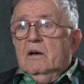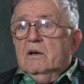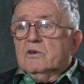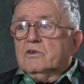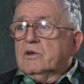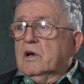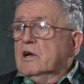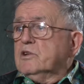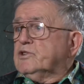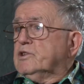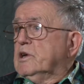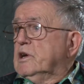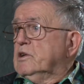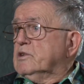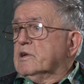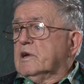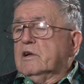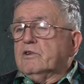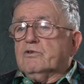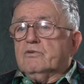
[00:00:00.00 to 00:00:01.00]
So I
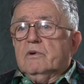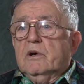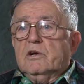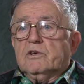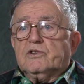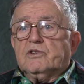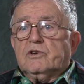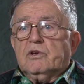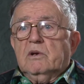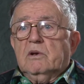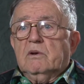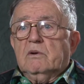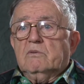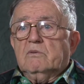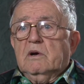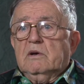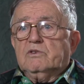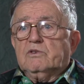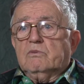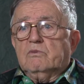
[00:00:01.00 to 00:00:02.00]
changed, I got dressed.
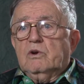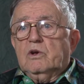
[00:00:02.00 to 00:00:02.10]
Everybody said,